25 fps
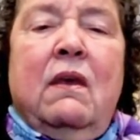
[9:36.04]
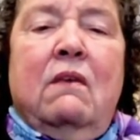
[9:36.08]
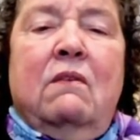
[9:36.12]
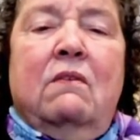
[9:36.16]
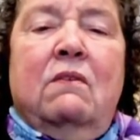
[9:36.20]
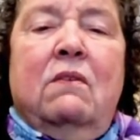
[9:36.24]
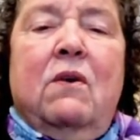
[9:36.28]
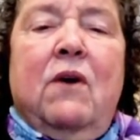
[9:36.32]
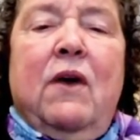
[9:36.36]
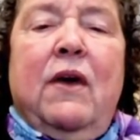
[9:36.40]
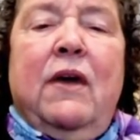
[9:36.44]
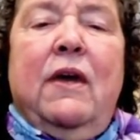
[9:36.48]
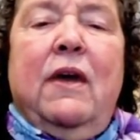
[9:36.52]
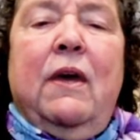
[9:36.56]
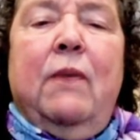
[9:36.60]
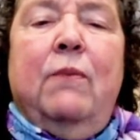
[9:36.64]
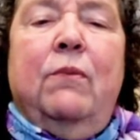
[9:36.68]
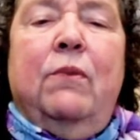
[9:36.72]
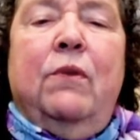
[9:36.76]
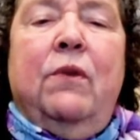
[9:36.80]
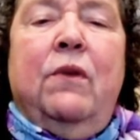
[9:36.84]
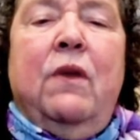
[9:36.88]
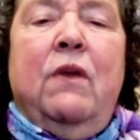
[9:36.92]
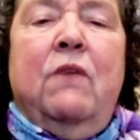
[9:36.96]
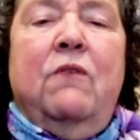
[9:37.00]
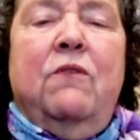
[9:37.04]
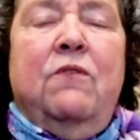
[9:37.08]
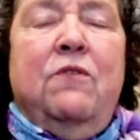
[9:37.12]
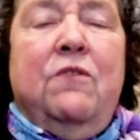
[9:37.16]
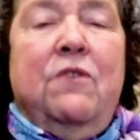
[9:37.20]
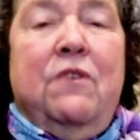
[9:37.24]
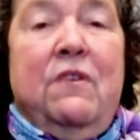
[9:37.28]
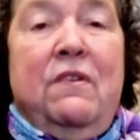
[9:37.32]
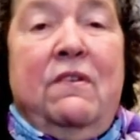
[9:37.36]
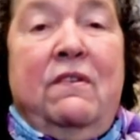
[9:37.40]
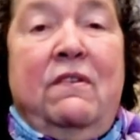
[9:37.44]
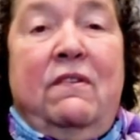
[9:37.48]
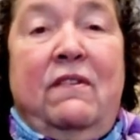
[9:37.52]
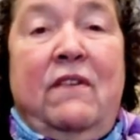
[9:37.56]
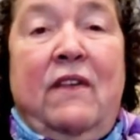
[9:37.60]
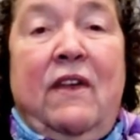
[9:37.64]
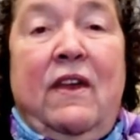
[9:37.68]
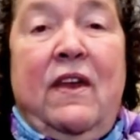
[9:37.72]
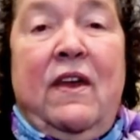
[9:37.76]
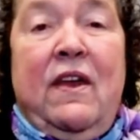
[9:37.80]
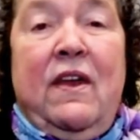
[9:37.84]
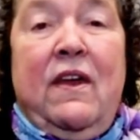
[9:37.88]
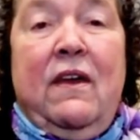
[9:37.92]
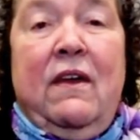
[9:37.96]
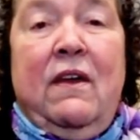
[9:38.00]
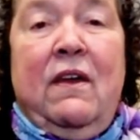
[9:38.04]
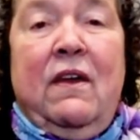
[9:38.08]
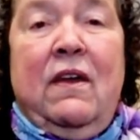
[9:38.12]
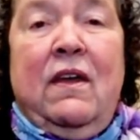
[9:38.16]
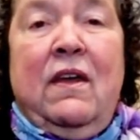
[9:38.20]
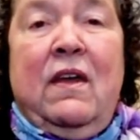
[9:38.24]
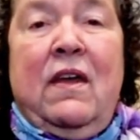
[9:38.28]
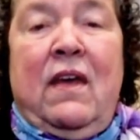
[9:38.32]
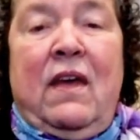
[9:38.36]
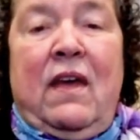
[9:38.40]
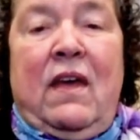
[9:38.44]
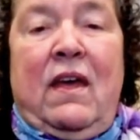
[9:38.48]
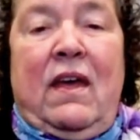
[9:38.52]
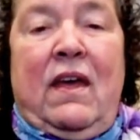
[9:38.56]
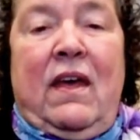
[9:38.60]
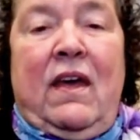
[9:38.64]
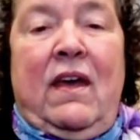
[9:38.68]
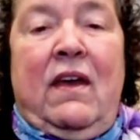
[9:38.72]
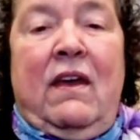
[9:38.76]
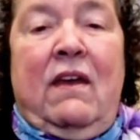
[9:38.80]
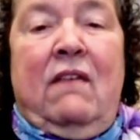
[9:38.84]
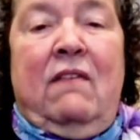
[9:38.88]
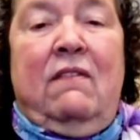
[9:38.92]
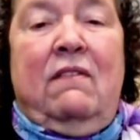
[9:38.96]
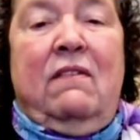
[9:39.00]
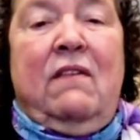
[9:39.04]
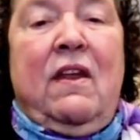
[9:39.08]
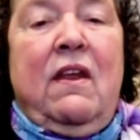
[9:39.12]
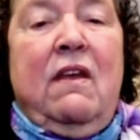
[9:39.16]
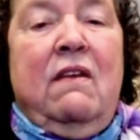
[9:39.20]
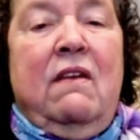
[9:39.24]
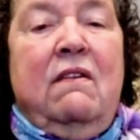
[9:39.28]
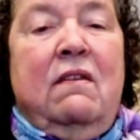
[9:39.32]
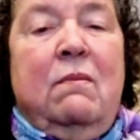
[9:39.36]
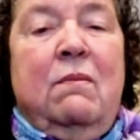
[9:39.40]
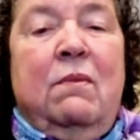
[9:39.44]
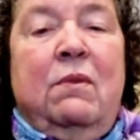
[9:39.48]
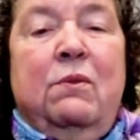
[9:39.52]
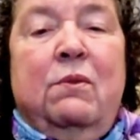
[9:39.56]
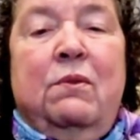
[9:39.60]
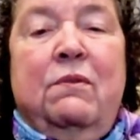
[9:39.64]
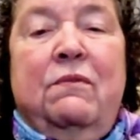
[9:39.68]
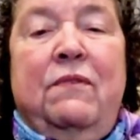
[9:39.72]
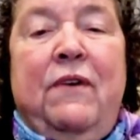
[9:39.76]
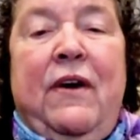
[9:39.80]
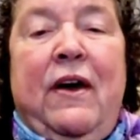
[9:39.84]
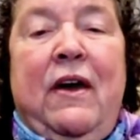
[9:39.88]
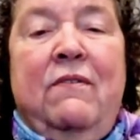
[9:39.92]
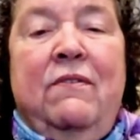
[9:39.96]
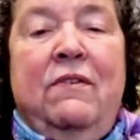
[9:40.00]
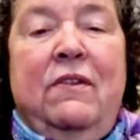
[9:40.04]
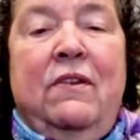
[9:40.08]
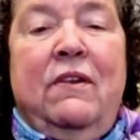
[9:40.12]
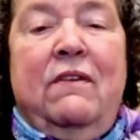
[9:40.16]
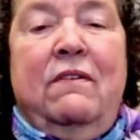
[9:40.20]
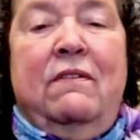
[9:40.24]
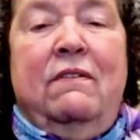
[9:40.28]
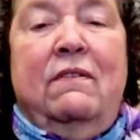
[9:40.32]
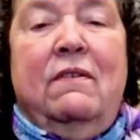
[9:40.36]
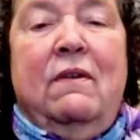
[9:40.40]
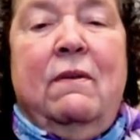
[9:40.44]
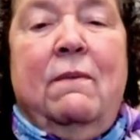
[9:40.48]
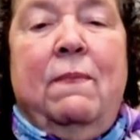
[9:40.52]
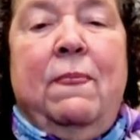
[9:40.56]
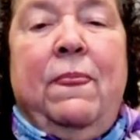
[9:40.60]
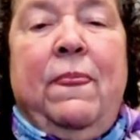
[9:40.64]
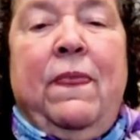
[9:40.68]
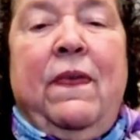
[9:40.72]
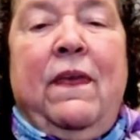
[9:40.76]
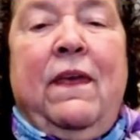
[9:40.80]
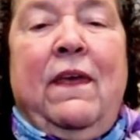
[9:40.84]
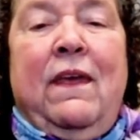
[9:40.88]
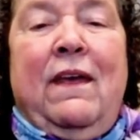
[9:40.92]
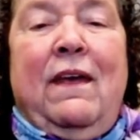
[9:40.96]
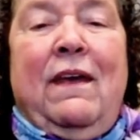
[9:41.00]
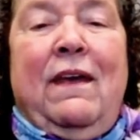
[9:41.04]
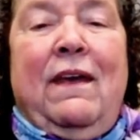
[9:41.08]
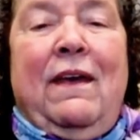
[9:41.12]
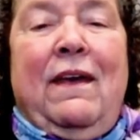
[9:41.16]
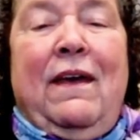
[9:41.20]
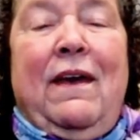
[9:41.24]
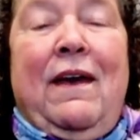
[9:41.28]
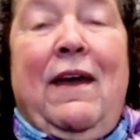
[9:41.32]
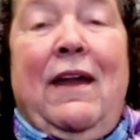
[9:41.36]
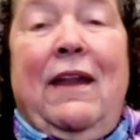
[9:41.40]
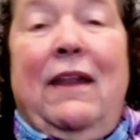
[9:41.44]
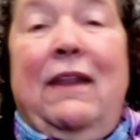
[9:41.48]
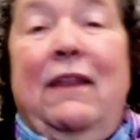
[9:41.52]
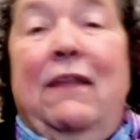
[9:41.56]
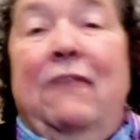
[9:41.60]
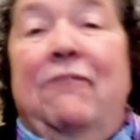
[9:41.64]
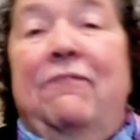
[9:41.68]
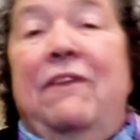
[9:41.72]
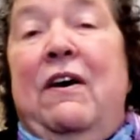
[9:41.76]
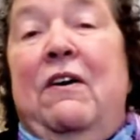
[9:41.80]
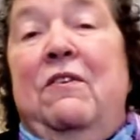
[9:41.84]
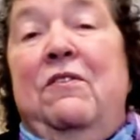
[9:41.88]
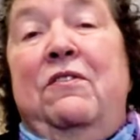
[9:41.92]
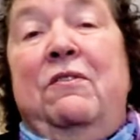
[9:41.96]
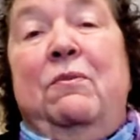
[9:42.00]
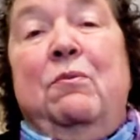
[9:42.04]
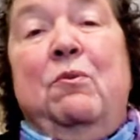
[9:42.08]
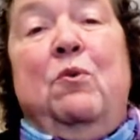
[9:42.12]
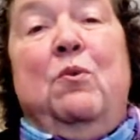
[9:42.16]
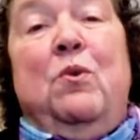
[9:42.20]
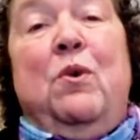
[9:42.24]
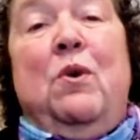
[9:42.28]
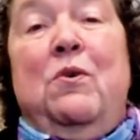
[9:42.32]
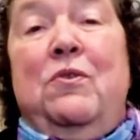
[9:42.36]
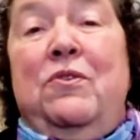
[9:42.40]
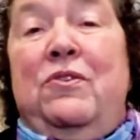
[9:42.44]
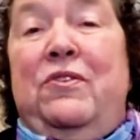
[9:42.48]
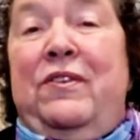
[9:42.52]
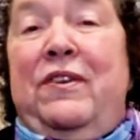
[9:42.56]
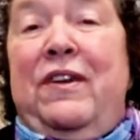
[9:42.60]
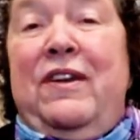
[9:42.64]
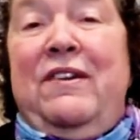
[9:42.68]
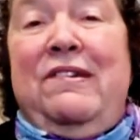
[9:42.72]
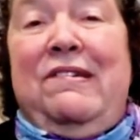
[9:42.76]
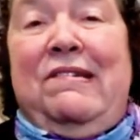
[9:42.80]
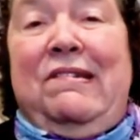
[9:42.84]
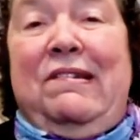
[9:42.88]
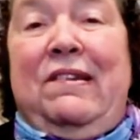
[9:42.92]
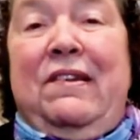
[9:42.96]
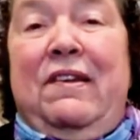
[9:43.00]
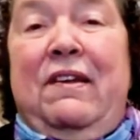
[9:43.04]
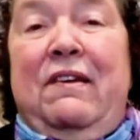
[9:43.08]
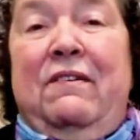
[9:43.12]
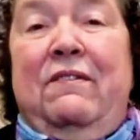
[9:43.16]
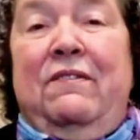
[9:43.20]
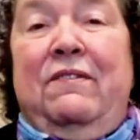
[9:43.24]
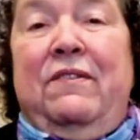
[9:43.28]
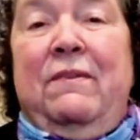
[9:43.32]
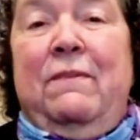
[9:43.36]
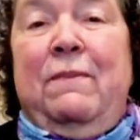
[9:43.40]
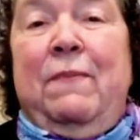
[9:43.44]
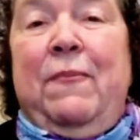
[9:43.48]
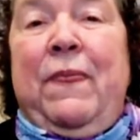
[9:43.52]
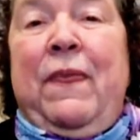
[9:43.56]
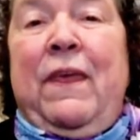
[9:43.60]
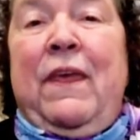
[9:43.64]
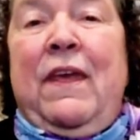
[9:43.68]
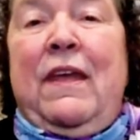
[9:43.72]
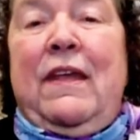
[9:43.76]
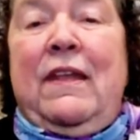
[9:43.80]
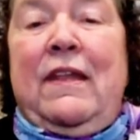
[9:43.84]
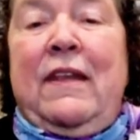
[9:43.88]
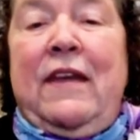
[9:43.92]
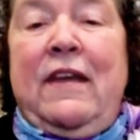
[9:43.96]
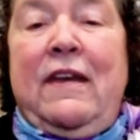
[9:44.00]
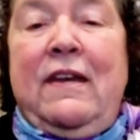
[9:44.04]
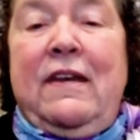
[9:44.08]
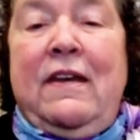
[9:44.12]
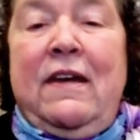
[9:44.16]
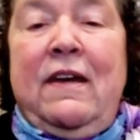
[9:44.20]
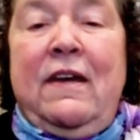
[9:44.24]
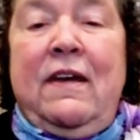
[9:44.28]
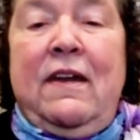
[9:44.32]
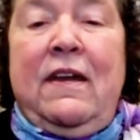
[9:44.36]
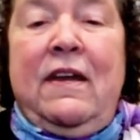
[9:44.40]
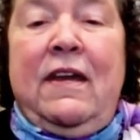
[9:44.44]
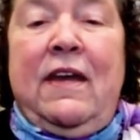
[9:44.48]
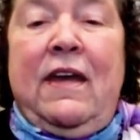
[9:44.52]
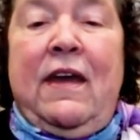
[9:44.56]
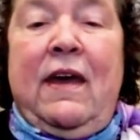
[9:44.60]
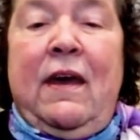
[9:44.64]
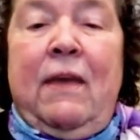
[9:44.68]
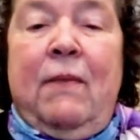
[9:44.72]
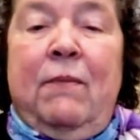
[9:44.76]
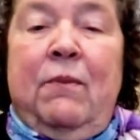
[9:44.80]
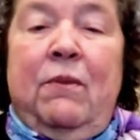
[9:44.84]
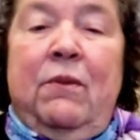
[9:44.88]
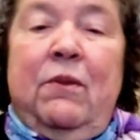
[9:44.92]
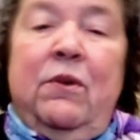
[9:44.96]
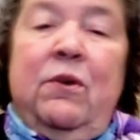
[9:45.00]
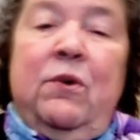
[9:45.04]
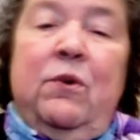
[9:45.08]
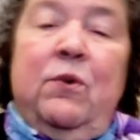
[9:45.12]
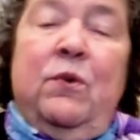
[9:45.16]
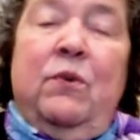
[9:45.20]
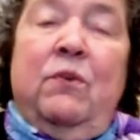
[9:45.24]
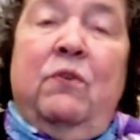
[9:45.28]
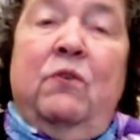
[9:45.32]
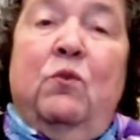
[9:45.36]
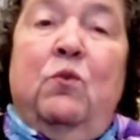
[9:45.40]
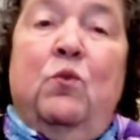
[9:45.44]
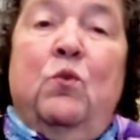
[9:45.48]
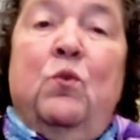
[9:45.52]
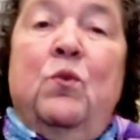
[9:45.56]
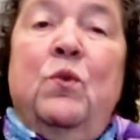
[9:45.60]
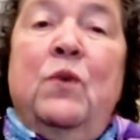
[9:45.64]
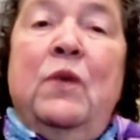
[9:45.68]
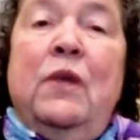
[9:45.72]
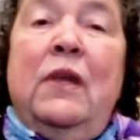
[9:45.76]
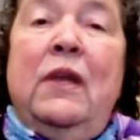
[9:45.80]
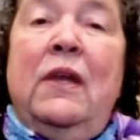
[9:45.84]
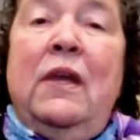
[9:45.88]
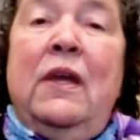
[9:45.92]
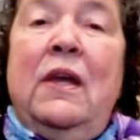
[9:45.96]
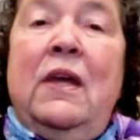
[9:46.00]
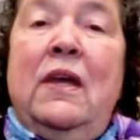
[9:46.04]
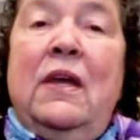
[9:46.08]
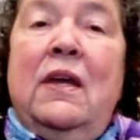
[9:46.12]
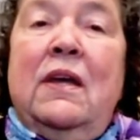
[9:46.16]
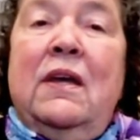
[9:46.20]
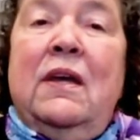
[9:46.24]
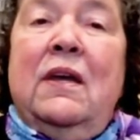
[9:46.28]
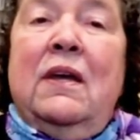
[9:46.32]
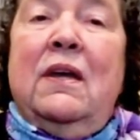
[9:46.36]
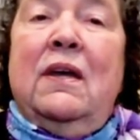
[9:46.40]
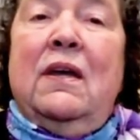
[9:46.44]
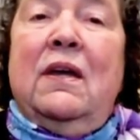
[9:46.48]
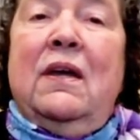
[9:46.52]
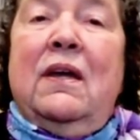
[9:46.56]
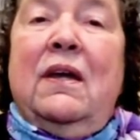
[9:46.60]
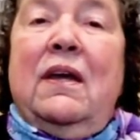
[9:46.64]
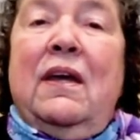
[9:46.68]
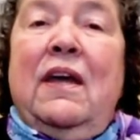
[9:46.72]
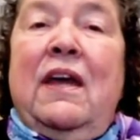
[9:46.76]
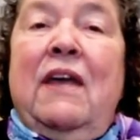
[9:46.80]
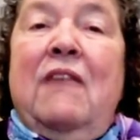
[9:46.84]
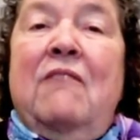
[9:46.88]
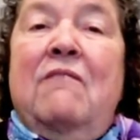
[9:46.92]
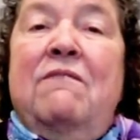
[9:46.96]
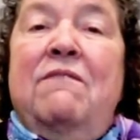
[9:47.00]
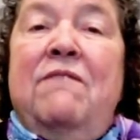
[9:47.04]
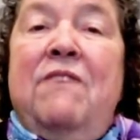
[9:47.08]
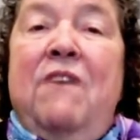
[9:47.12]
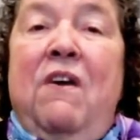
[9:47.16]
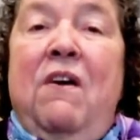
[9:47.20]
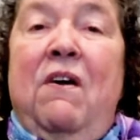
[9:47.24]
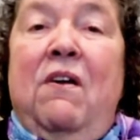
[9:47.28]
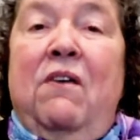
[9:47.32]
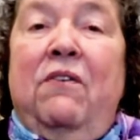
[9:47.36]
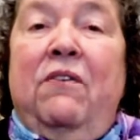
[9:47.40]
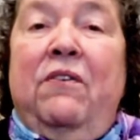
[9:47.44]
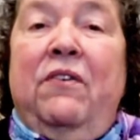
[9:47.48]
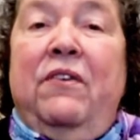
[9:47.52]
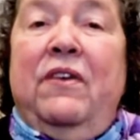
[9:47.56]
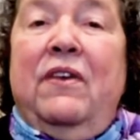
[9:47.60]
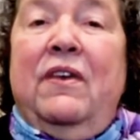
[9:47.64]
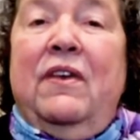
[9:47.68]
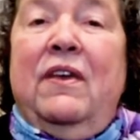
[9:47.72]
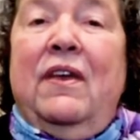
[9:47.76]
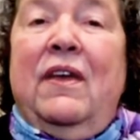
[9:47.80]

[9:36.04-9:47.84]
So I kept looking for it and studying it. And in studying some of the revivalists, I found some quotes that I just loved. Like Duncan Campbell, who was really involved